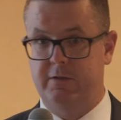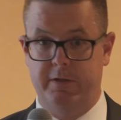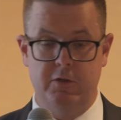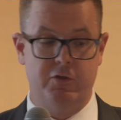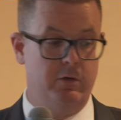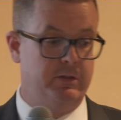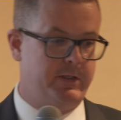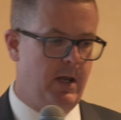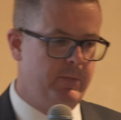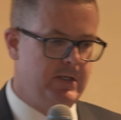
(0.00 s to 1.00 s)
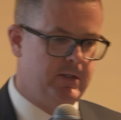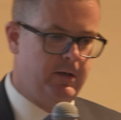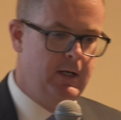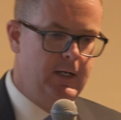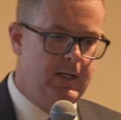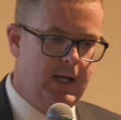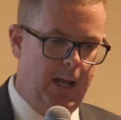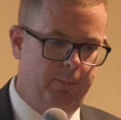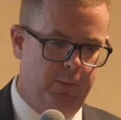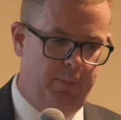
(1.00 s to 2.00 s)
So the insurance companies are
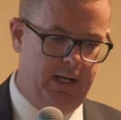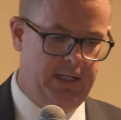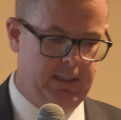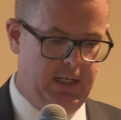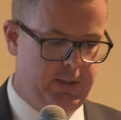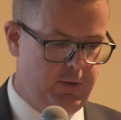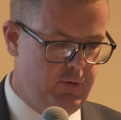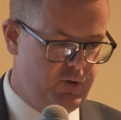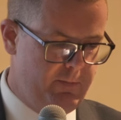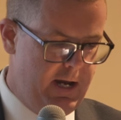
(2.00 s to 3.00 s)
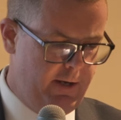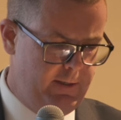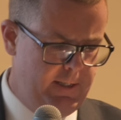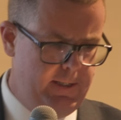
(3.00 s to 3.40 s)
happy to pay a huge amount.